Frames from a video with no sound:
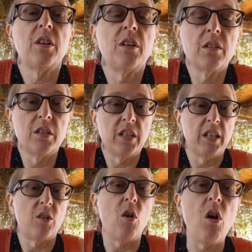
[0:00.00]
ugly
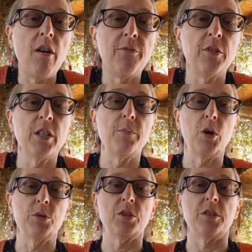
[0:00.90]
and awful
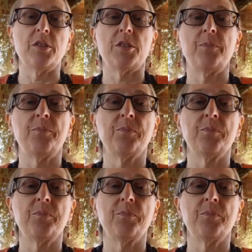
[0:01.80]
emotions.